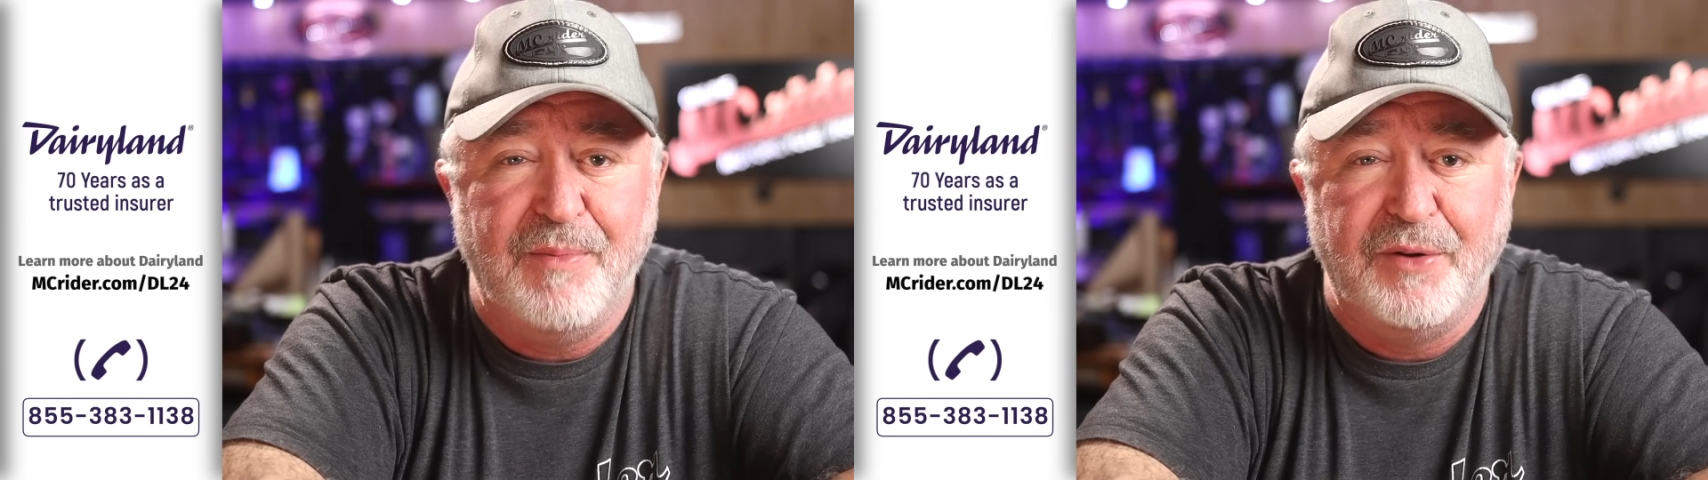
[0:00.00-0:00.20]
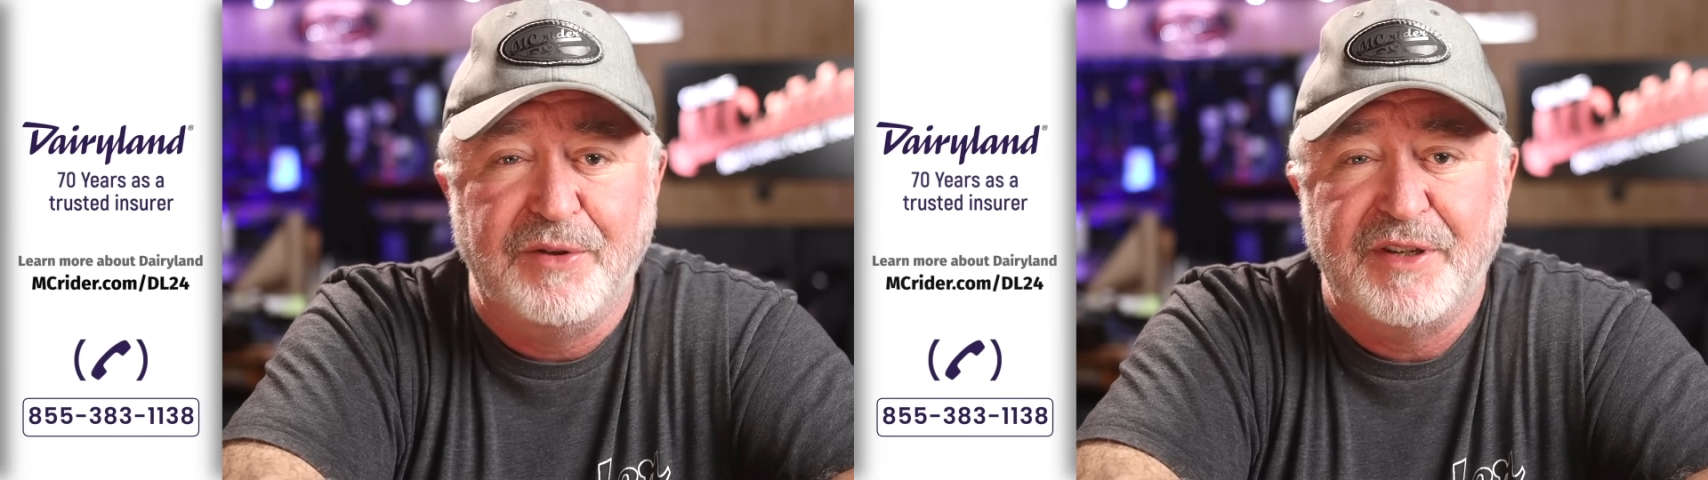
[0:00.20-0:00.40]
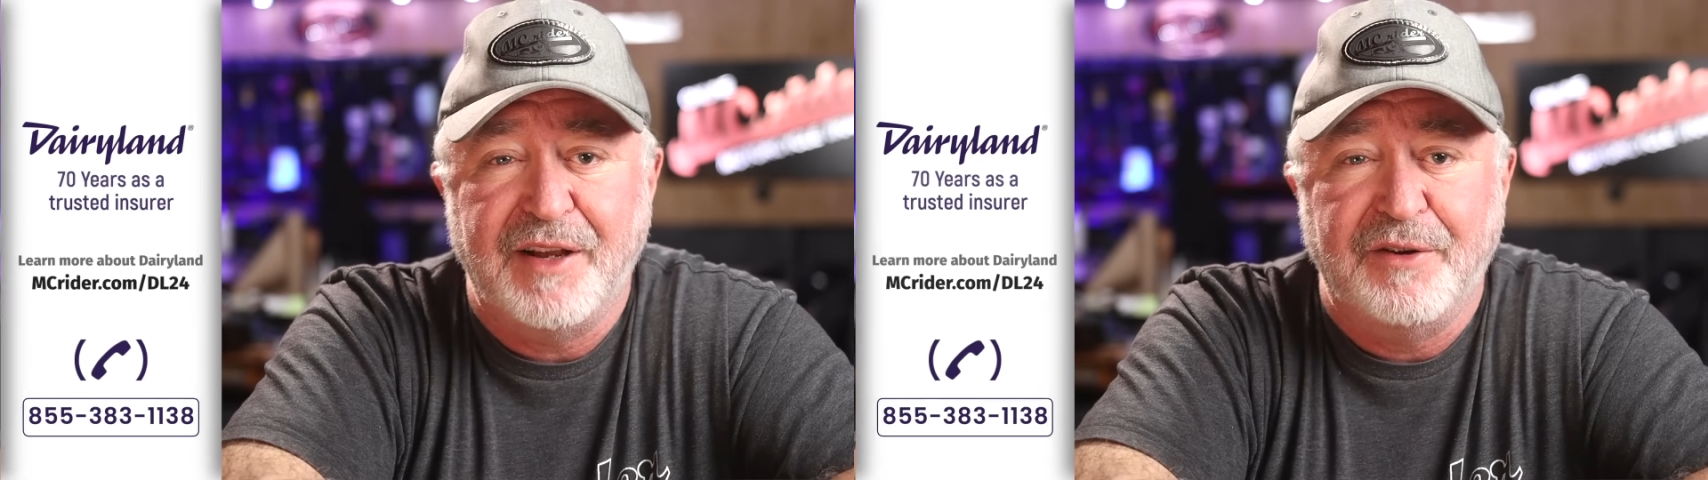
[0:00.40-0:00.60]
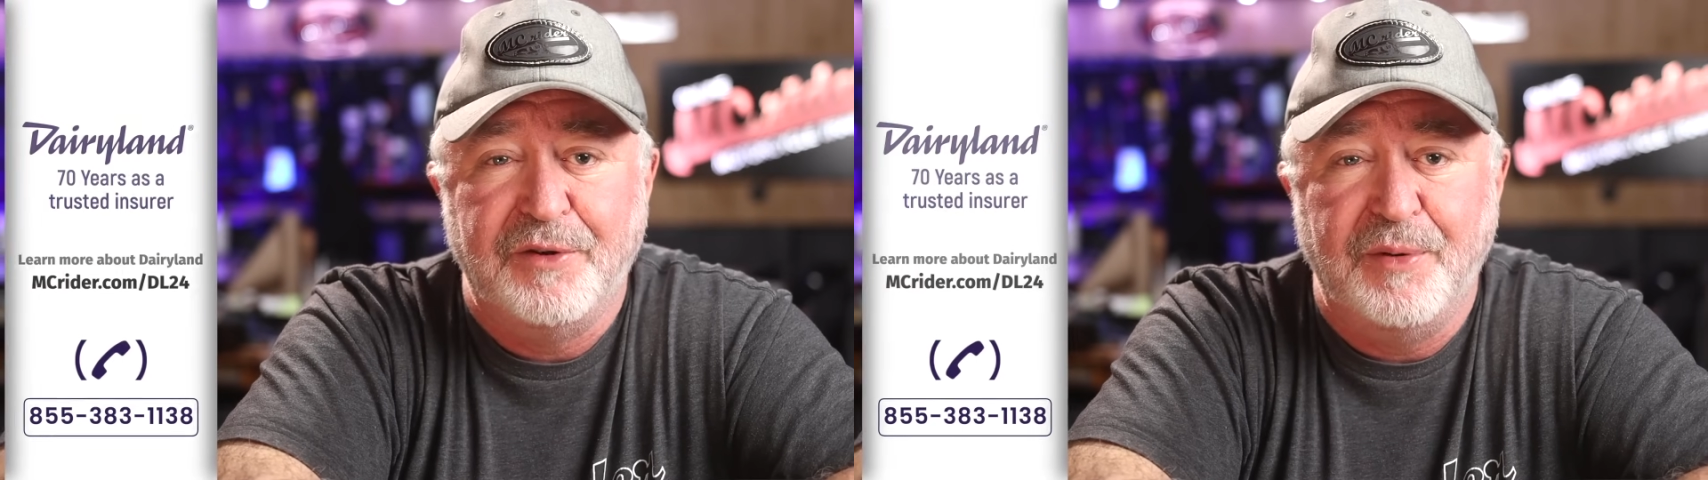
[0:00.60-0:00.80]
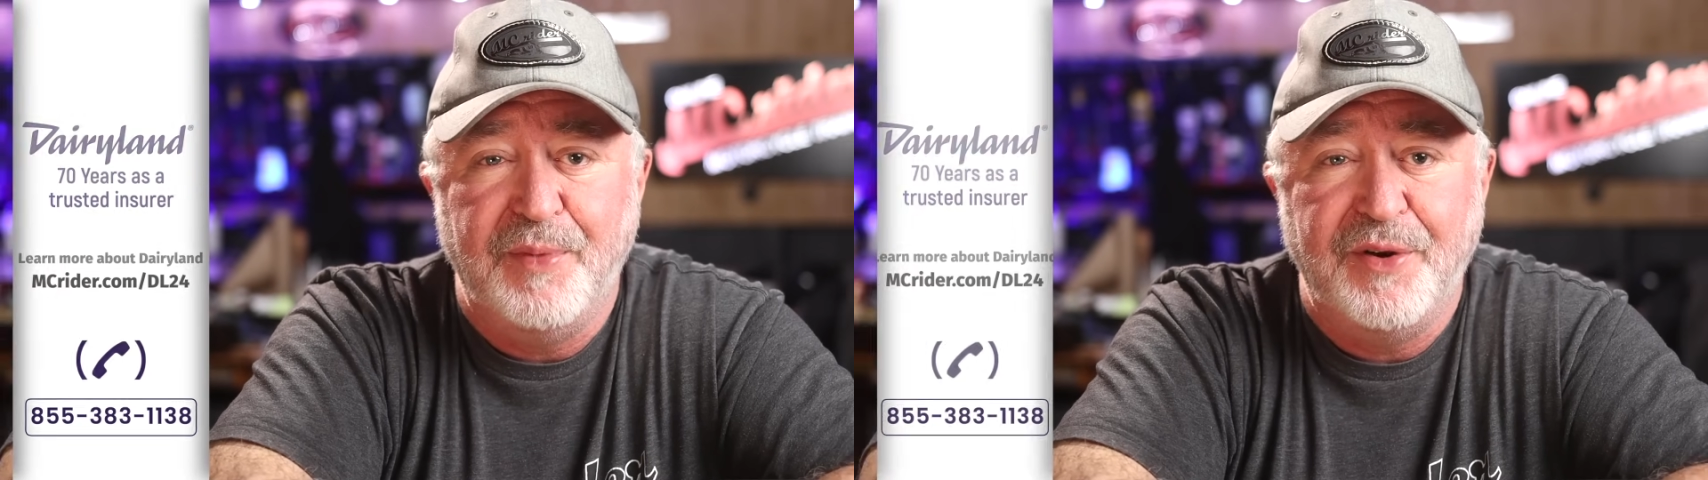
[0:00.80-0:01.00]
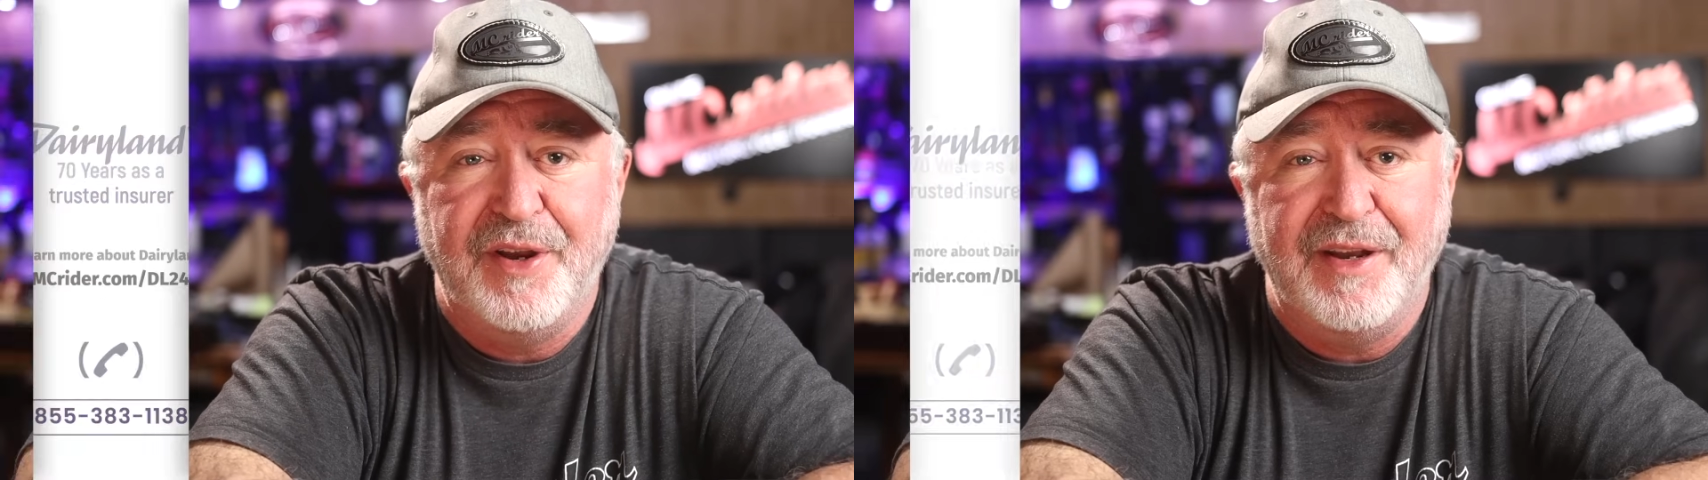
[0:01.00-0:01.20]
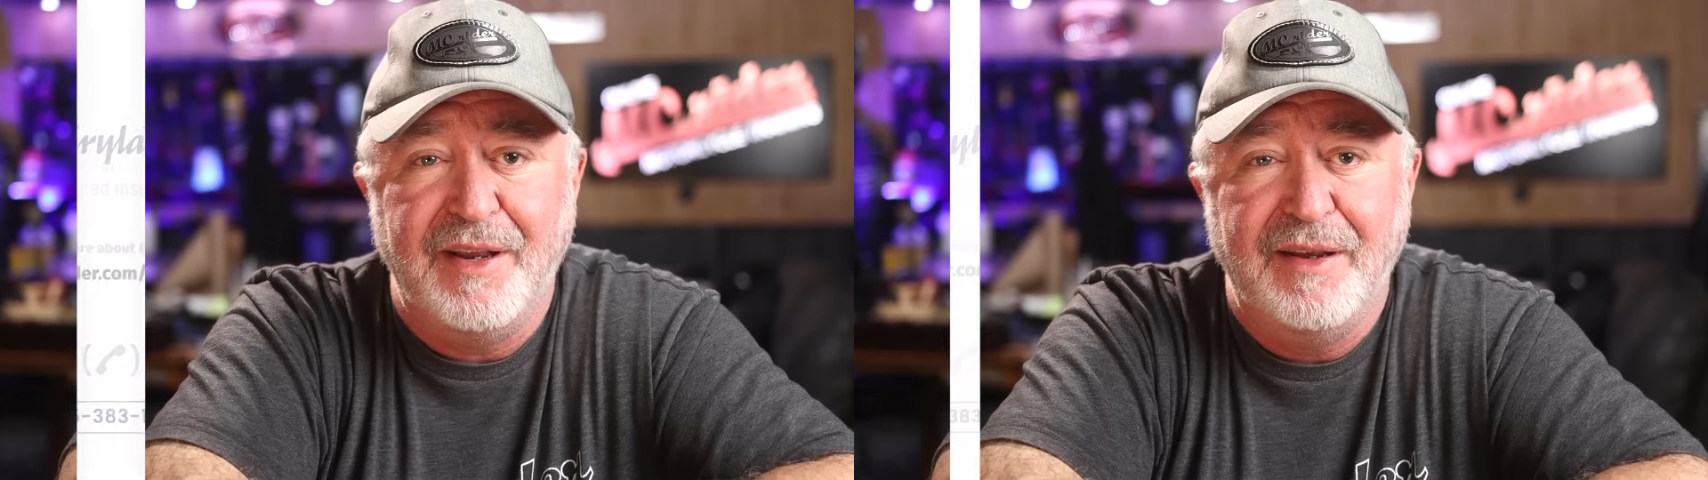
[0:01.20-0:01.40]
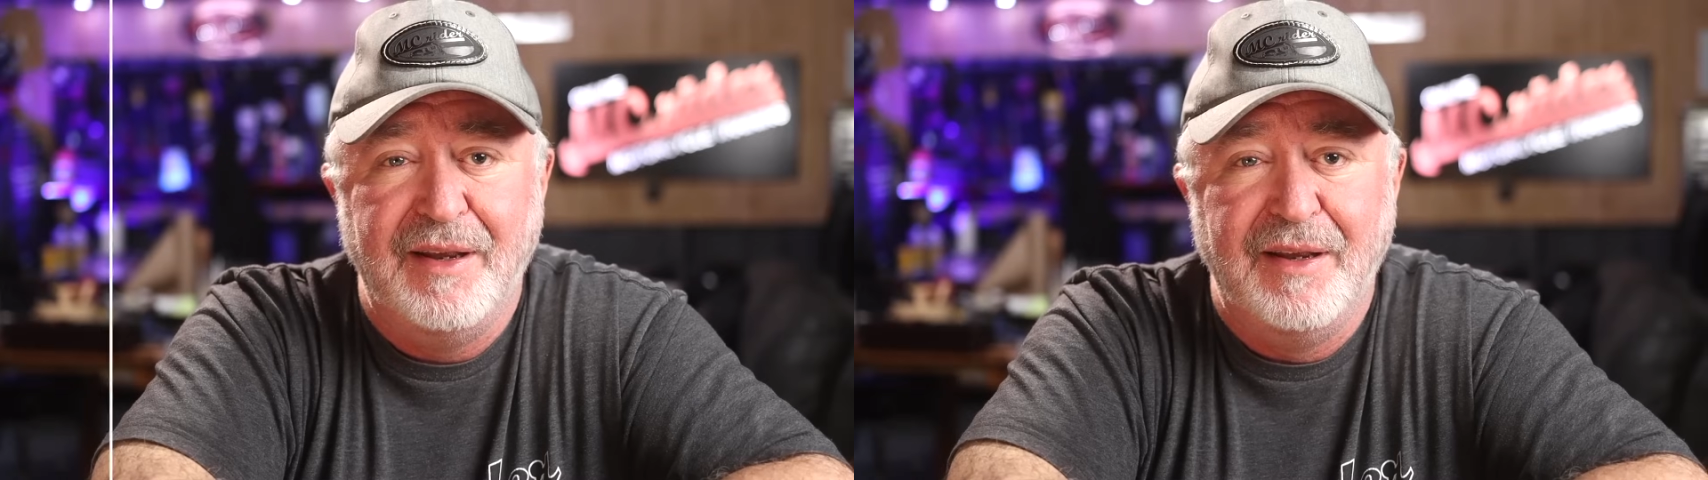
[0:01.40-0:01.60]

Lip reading: motorcycle community.